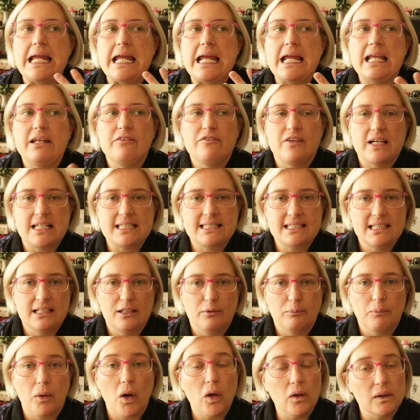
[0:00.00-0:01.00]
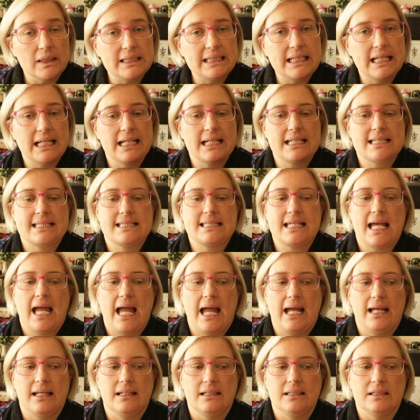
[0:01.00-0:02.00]
invested in politics
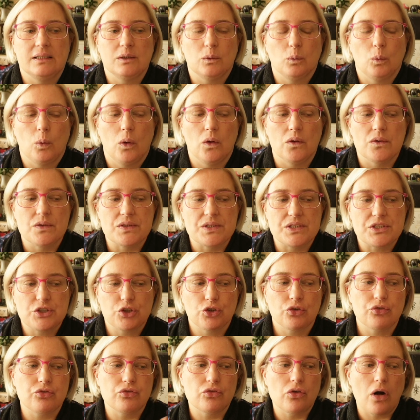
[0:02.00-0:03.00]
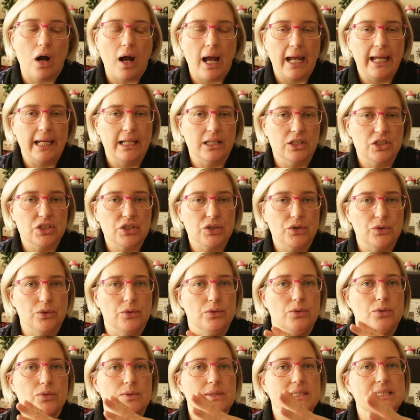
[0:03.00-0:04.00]
and was trying
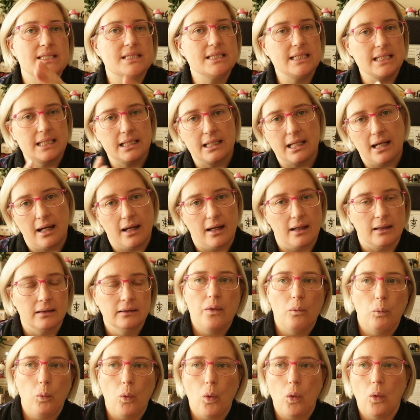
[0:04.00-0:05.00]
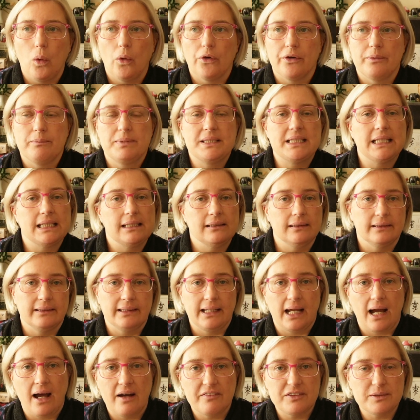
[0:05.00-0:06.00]
to steer the war and particularly
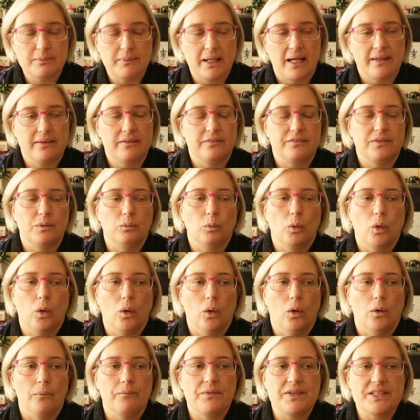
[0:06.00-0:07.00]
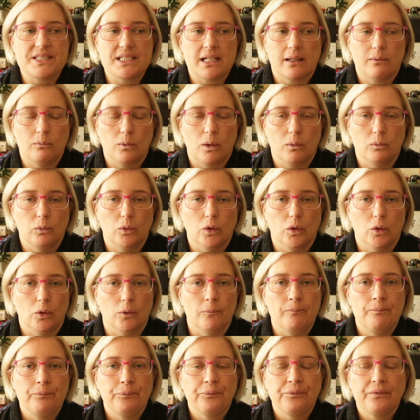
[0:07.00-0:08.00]
the aftermath of the war, the Second World War,
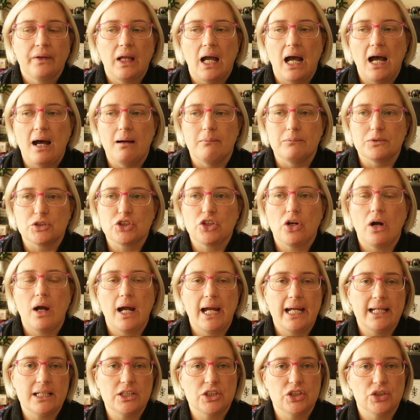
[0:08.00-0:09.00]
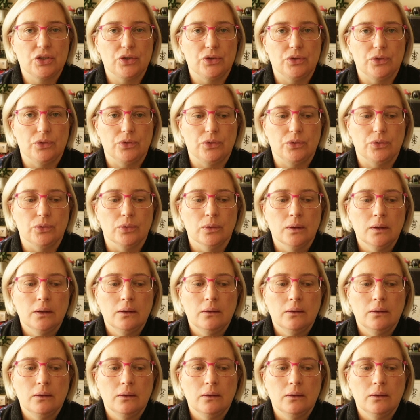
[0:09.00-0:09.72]
um, trying to